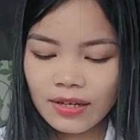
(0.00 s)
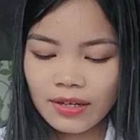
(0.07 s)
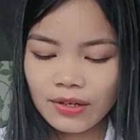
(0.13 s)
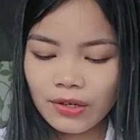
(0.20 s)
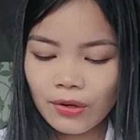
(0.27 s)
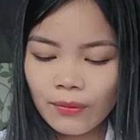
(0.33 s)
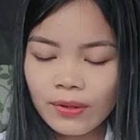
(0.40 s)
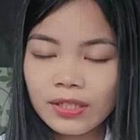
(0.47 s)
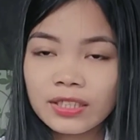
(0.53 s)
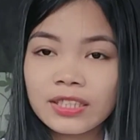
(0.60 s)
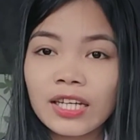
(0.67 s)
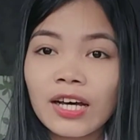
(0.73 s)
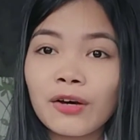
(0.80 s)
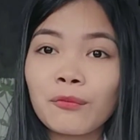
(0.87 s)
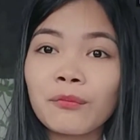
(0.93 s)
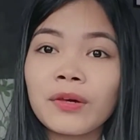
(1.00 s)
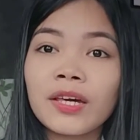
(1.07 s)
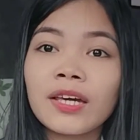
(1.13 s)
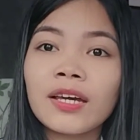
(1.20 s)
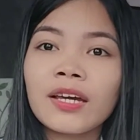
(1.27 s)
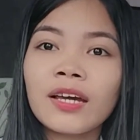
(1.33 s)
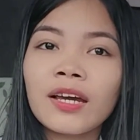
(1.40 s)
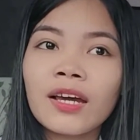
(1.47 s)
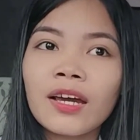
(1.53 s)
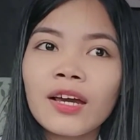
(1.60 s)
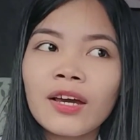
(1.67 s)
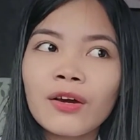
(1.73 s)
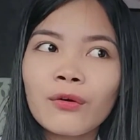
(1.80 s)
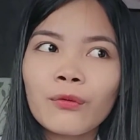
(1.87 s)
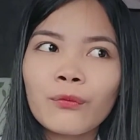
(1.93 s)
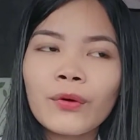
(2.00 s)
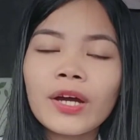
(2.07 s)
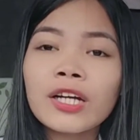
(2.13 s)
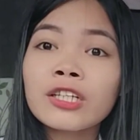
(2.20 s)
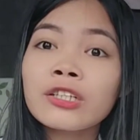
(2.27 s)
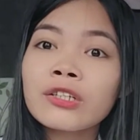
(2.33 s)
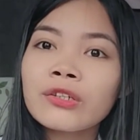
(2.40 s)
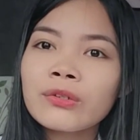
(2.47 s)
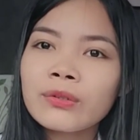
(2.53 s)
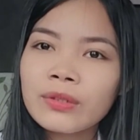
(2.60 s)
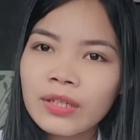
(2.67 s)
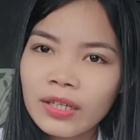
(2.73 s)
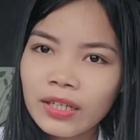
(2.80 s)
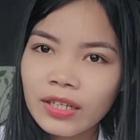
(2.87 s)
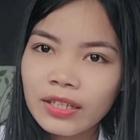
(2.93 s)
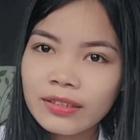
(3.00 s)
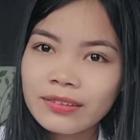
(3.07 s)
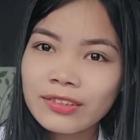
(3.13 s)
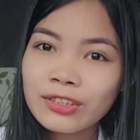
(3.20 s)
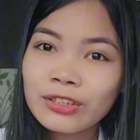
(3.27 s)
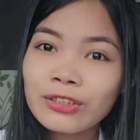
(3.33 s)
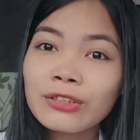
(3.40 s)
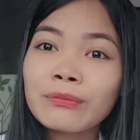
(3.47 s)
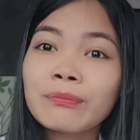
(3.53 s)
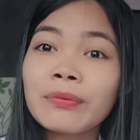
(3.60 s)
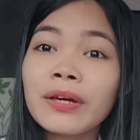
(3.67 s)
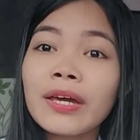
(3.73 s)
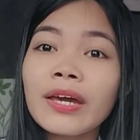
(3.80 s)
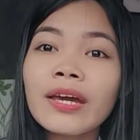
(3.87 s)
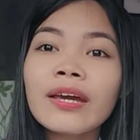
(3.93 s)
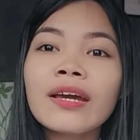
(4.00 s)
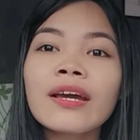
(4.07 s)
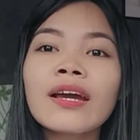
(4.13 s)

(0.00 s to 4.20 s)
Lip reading: you will tell me where do you think it should be